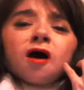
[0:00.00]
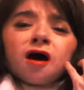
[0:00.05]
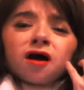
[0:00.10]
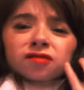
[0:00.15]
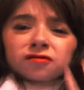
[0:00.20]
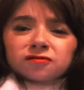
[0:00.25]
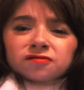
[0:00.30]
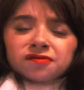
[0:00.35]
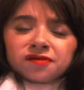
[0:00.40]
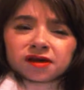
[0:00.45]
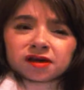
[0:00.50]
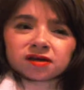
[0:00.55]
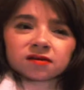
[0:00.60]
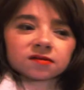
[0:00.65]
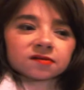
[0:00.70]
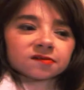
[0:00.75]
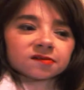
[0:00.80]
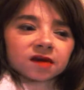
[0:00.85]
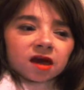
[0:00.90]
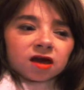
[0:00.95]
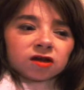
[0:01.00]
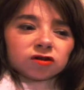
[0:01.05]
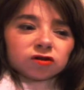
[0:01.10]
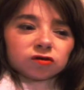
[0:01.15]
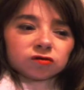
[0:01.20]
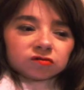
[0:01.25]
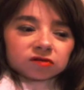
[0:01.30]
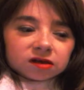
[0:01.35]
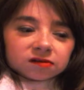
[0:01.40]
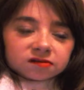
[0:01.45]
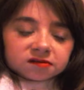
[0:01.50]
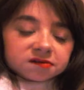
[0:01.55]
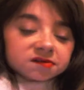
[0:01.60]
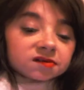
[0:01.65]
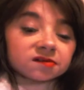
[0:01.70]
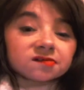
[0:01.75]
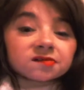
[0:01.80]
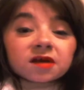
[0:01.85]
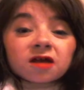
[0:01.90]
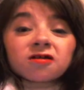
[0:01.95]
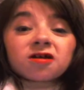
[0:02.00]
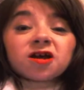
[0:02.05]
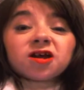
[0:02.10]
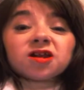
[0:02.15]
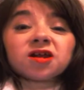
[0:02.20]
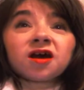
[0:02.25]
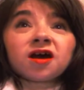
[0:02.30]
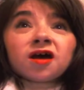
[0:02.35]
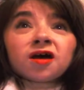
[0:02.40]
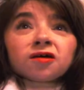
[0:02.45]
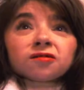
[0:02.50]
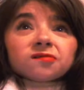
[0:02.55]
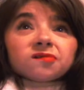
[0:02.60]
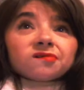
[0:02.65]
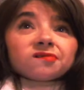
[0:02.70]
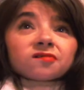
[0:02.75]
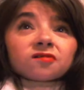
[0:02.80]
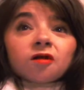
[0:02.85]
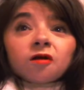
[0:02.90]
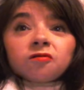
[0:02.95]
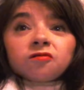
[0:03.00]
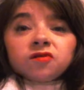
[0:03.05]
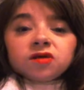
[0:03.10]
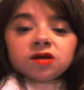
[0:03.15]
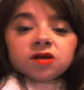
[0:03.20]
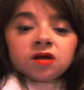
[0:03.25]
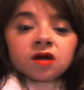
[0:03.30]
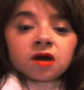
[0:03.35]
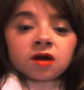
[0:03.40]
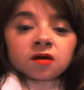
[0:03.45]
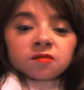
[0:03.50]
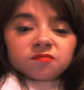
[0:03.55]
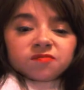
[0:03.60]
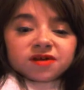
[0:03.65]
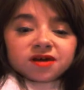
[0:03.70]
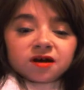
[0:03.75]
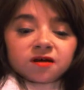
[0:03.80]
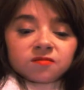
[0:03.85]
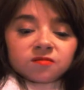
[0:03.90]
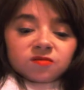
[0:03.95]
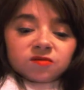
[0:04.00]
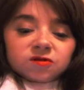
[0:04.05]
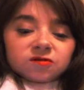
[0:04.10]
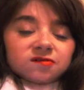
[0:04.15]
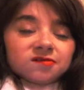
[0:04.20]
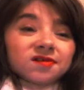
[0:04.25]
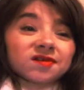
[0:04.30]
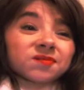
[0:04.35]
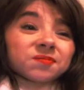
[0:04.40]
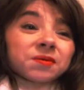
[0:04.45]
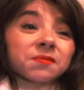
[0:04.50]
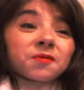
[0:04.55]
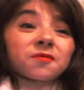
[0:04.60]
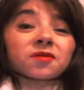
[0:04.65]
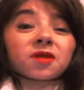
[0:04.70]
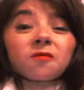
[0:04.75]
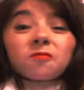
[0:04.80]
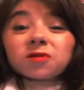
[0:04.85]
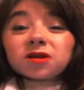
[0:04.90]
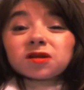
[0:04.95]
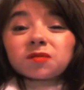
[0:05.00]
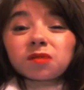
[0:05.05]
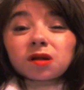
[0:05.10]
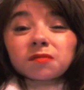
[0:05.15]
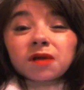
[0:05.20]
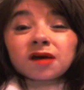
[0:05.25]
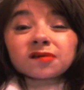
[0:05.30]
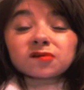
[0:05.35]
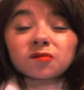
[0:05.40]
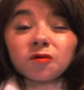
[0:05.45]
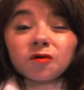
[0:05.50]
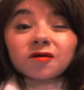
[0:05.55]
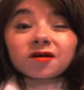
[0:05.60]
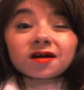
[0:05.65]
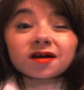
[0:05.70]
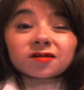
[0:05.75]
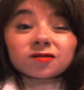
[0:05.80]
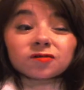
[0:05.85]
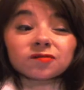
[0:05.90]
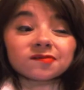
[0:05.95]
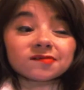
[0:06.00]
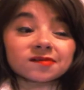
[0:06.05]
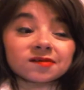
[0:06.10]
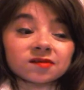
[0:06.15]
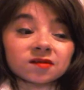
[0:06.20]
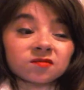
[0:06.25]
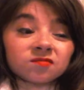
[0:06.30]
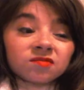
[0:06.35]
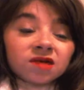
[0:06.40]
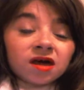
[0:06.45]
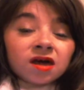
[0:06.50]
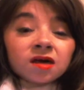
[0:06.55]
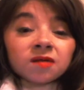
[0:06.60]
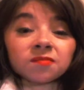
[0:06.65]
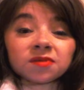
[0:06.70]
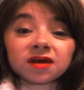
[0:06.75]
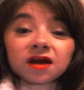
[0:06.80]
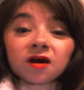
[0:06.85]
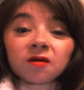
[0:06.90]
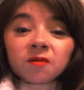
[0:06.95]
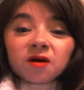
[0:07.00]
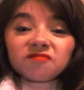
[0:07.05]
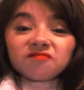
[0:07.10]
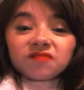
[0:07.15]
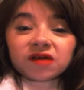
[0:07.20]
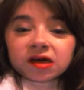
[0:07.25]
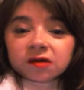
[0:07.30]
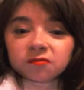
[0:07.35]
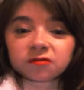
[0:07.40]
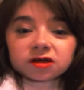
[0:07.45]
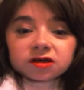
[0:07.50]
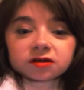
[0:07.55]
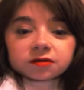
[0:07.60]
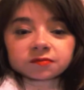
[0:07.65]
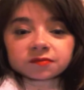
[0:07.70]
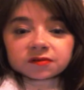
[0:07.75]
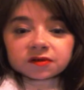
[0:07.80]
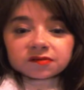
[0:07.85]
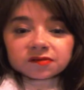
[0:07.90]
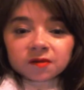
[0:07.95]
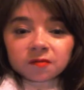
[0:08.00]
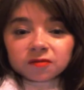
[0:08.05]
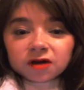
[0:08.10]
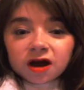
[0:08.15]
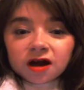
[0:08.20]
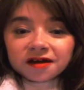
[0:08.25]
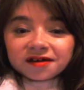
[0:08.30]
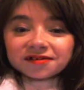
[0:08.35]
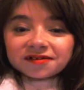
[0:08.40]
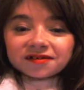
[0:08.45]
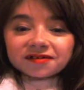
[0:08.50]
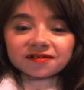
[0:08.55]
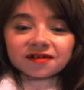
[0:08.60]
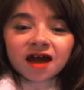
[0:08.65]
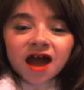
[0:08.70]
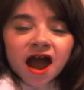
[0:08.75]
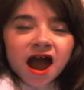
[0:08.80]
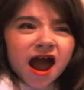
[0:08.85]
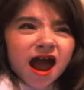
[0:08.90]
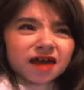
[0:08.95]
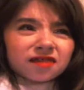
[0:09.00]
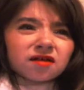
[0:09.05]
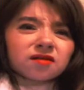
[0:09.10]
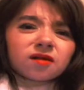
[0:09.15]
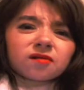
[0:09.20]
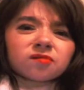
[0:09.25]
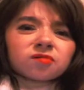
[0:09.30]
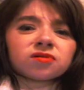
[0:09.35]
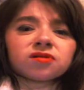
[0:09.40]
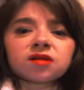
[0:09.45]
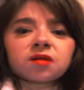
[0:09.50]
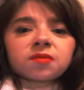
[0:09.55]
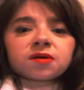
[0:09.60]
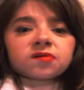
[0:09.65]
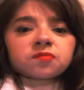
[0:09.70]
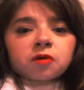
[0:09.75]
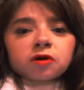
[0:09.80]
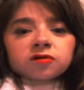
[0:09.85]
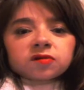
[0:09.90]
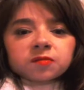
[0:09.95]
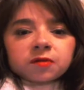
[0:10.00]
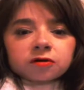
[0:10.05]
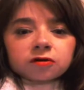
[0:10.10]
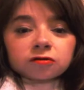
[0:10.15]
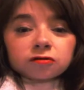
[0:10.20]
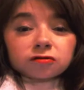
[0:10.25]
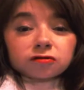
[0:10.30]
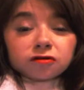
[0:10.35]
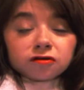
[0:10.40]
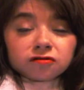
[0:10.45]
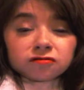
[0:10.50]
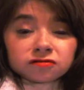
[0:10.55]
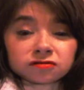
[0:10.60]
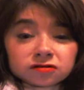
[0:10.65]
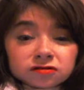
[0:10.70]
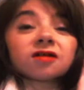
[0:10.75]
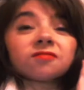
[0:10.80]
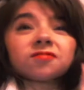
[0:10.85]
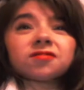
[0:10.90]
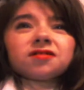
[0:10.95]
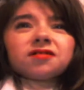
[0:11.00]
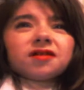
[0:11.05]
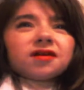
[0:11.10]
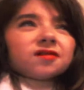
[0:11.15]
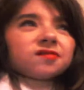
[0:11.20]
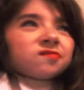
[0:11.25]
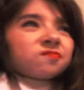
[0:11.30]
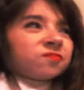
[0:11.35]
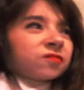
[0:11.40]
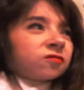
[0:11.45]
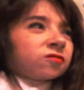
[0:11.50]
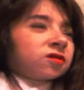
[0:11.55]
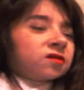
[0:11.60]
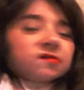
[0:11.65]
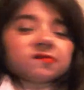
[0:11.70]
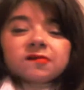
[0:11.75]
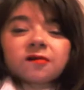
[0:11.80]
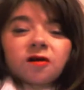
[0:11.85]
other things, and you get to see Seiran slowly become just these people that wanted to play basketball, and you see them become a family of some kind, and I think that's one of the best parts about Kuroko. Even its villains